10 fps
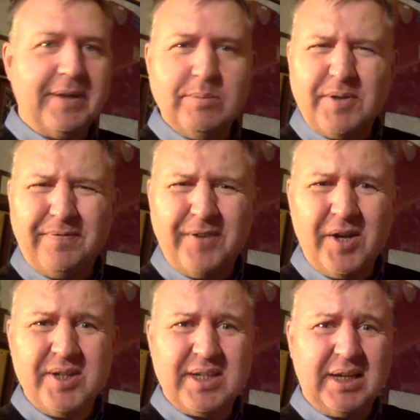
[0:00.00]
it was a
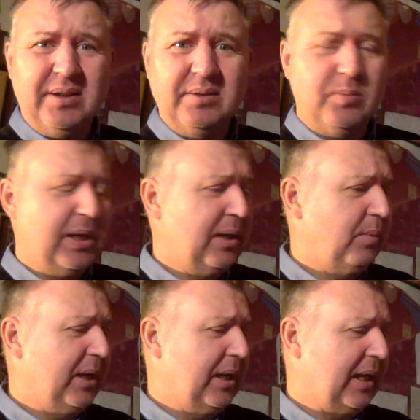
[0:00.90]
Thursday
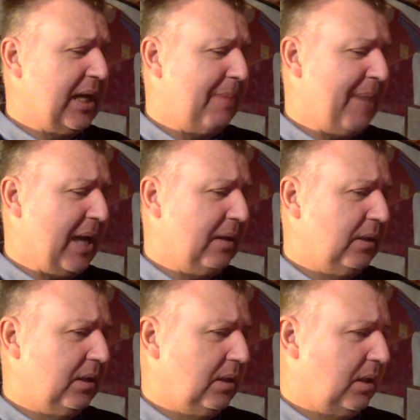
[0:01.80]
when they come out.
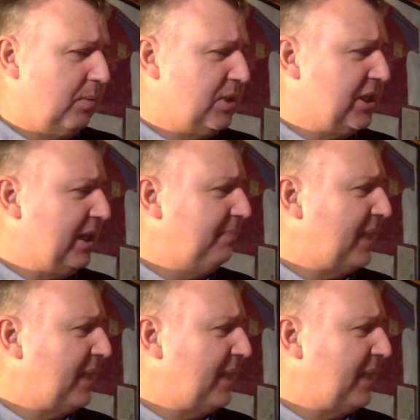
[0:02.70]
I would skip